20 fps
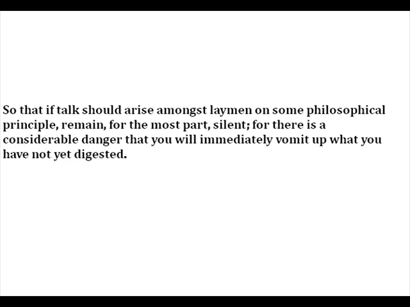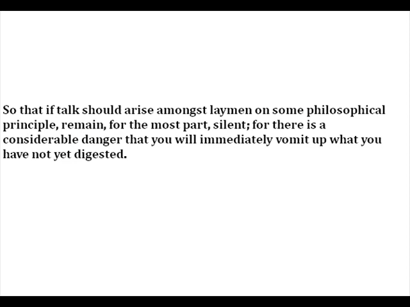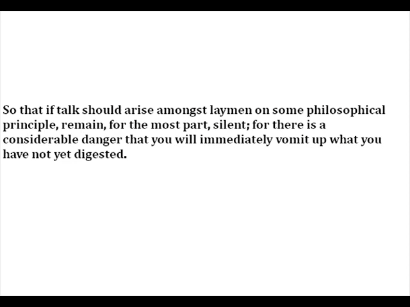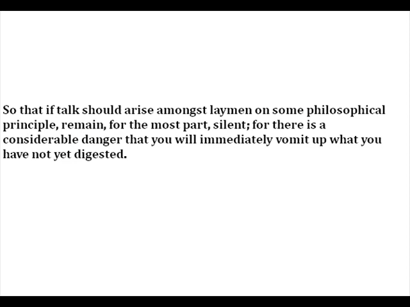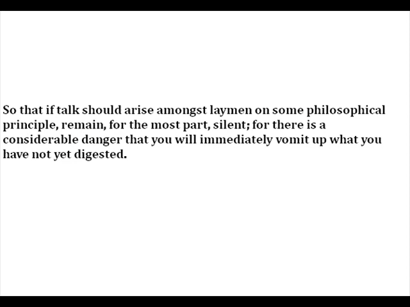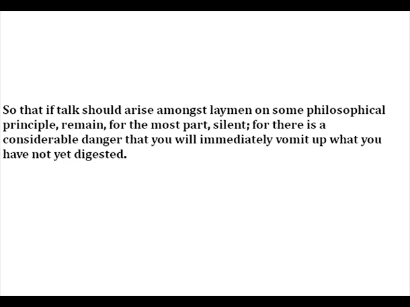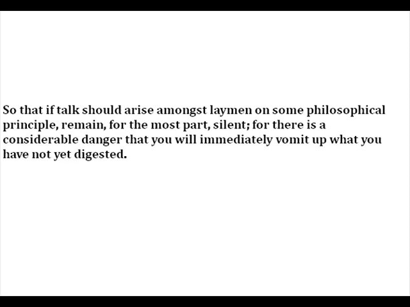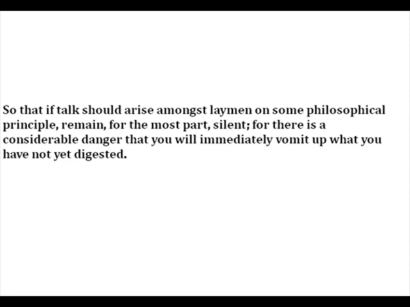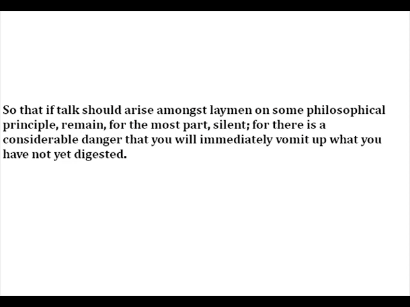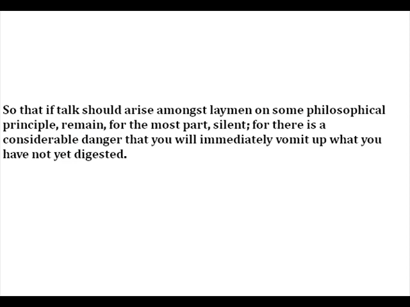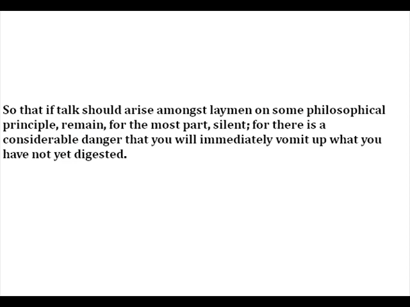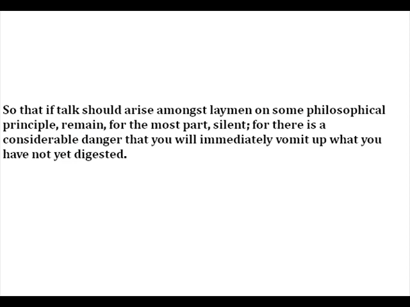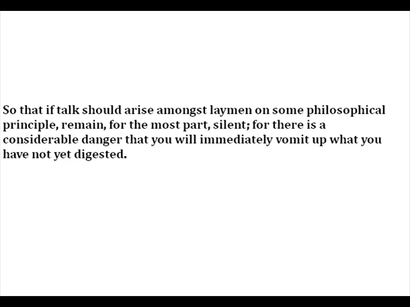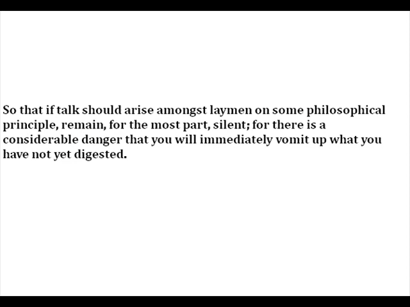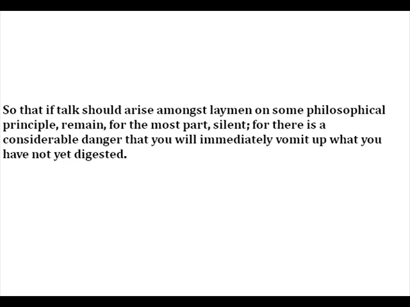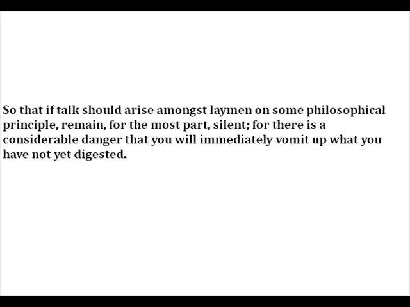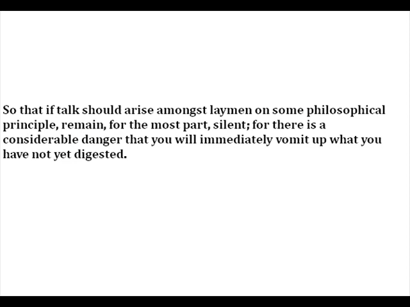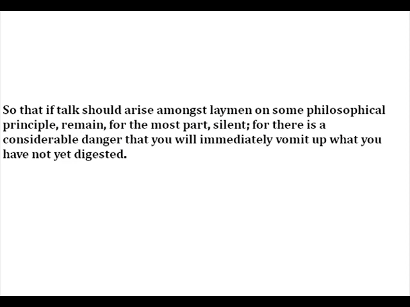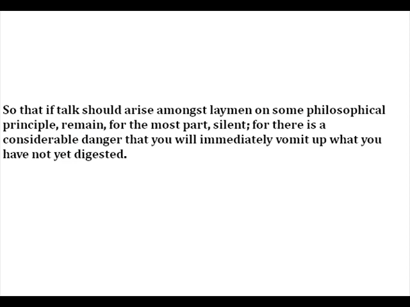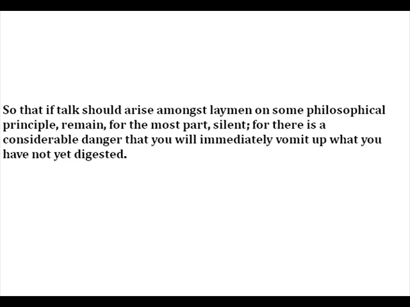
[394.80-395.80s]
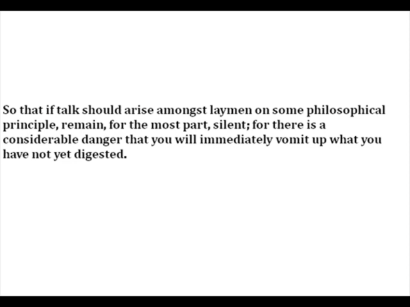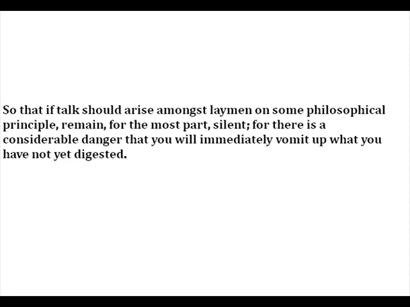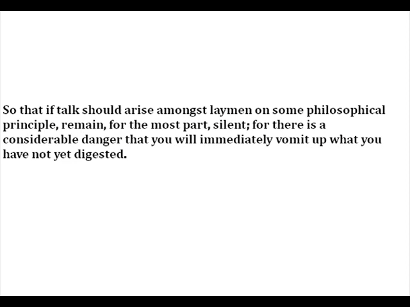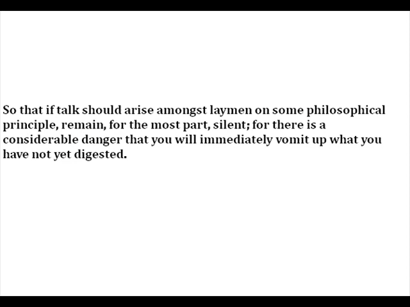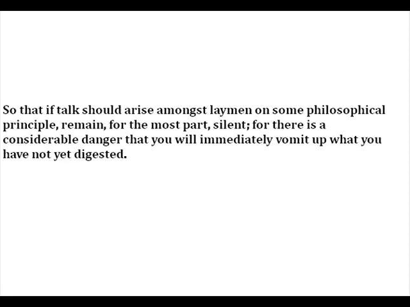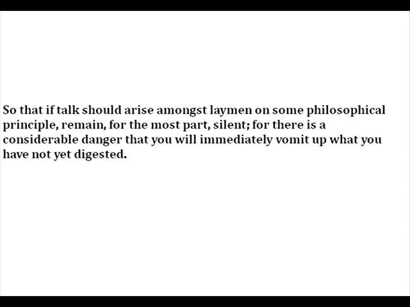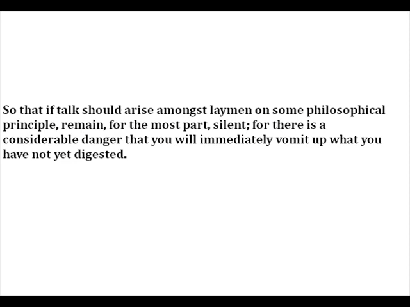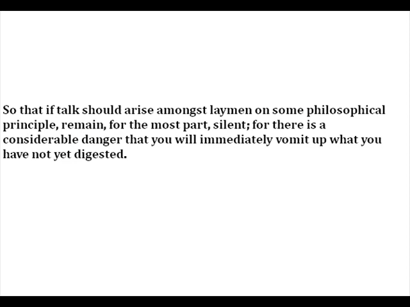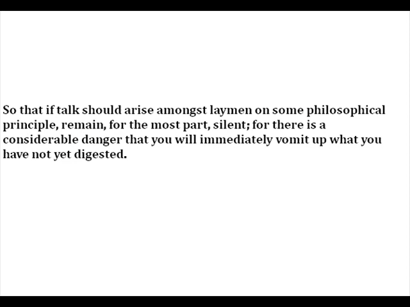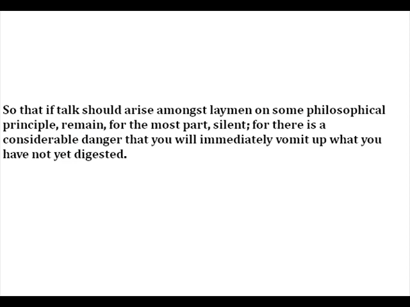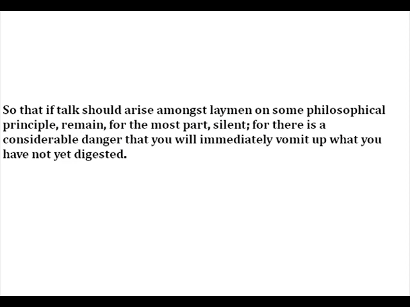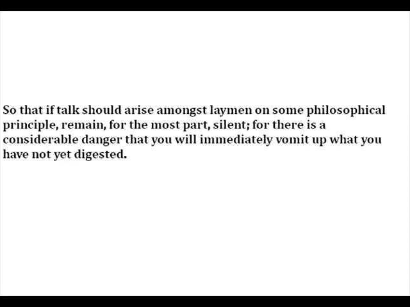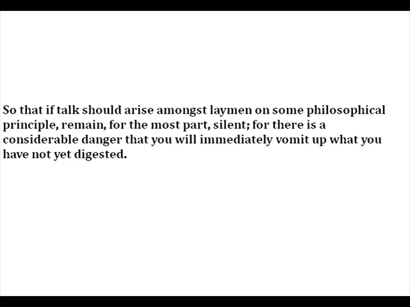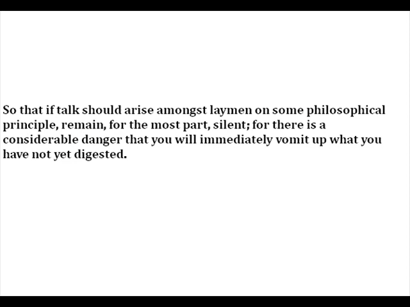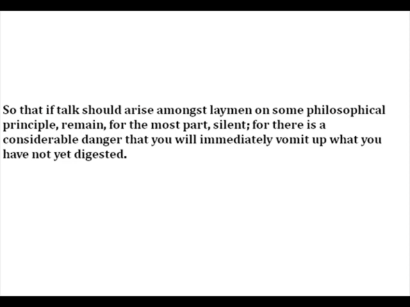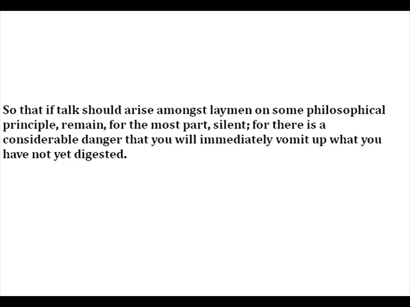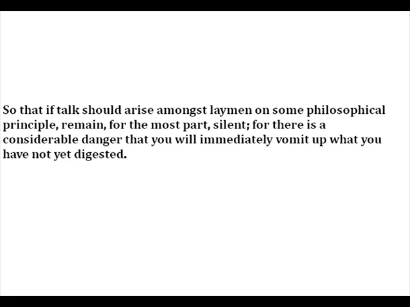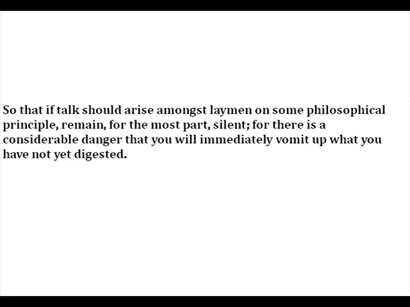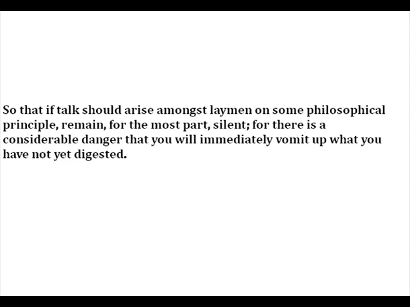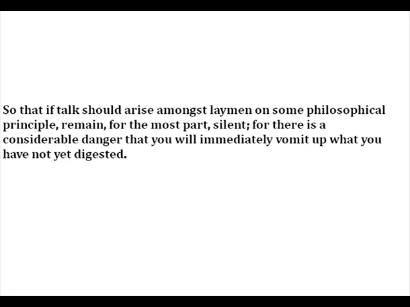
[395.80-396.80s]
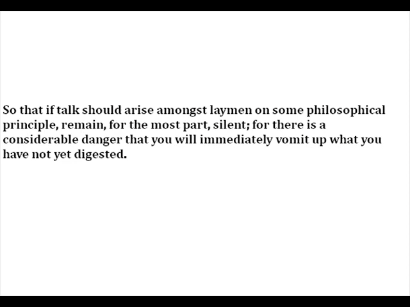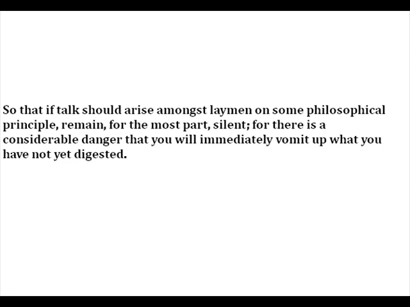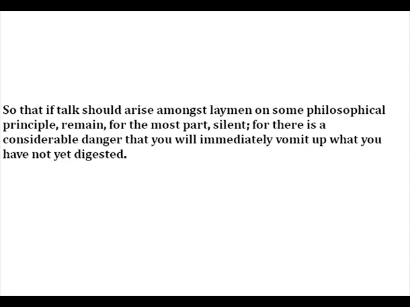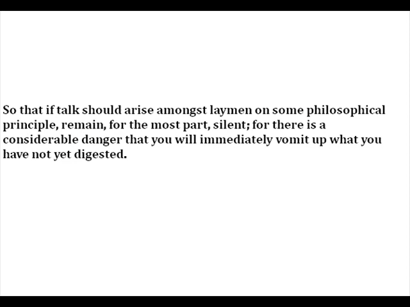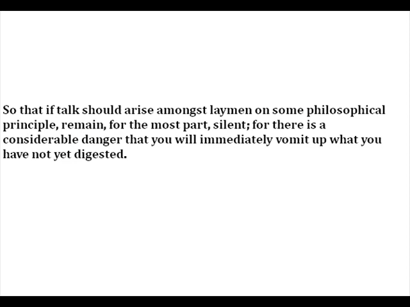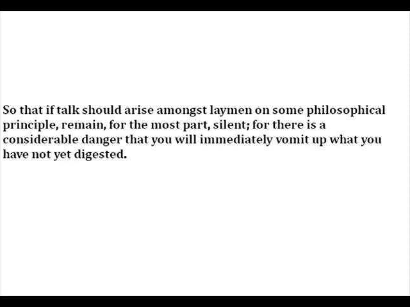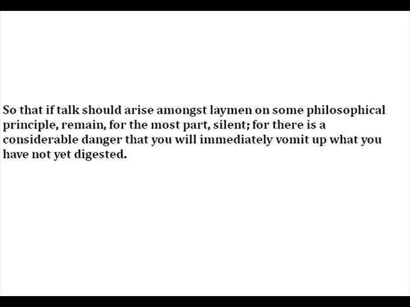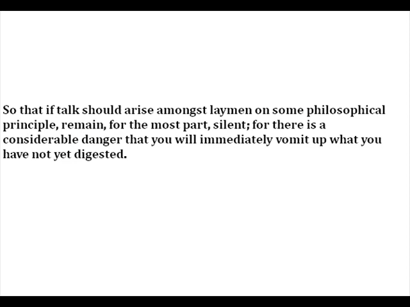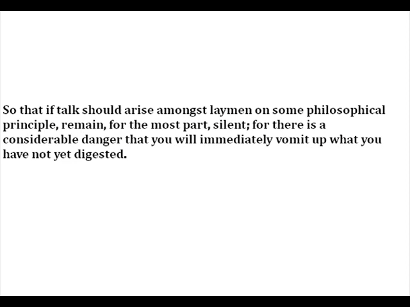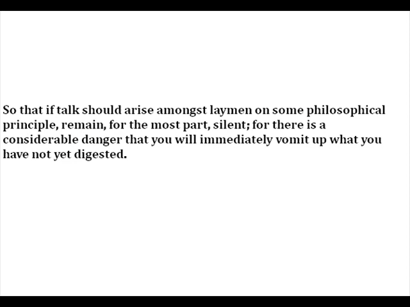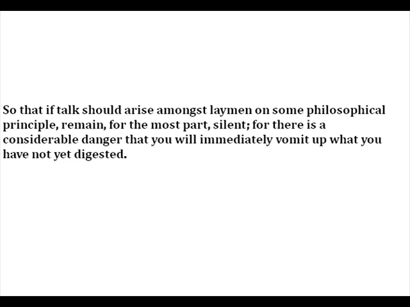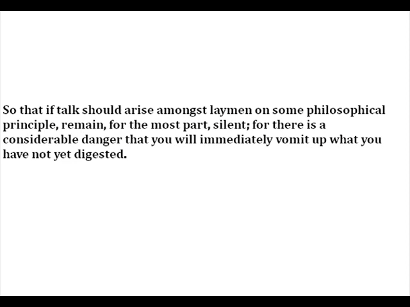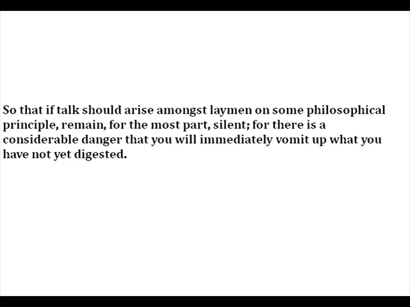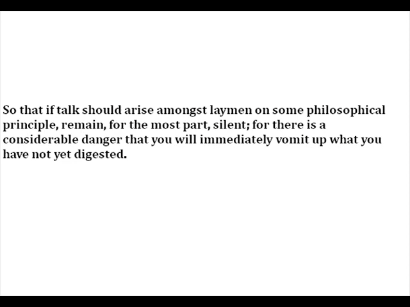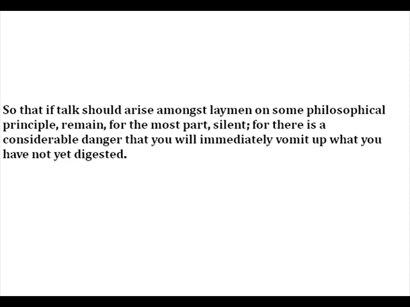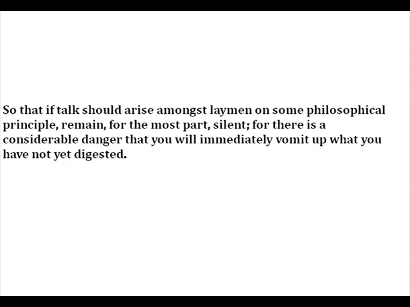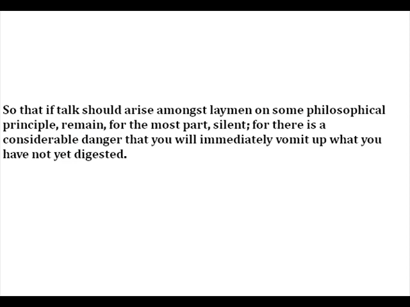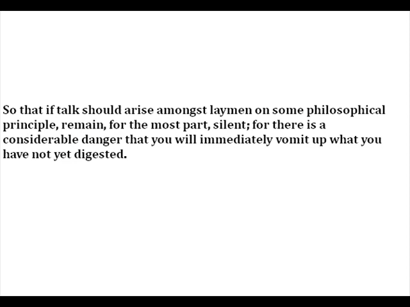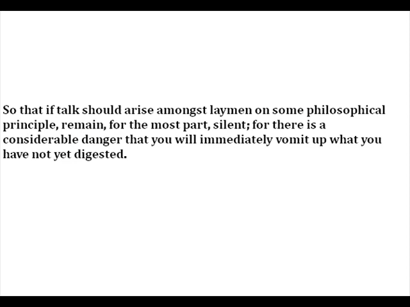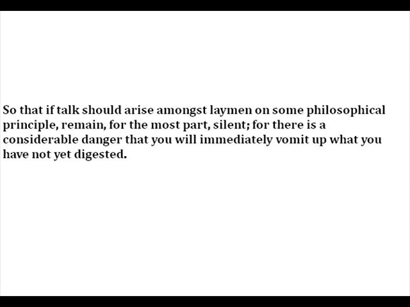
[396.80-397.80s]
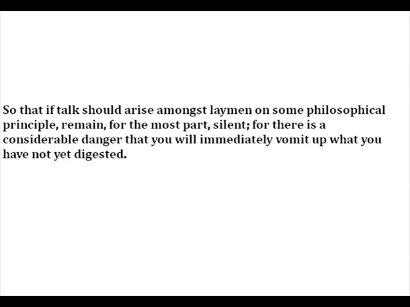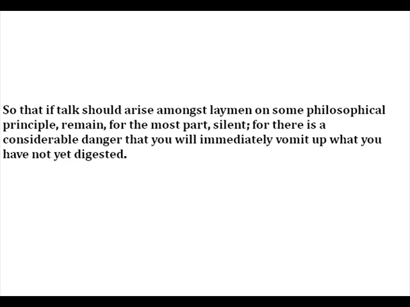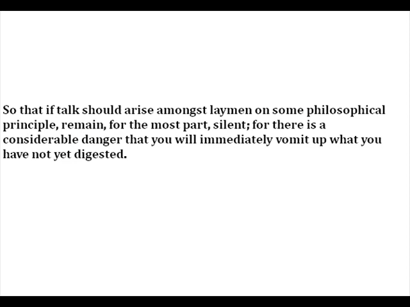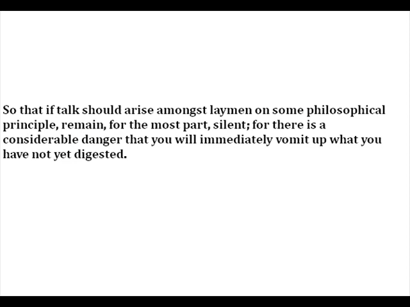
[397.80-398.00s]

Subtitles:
(no speaker visible)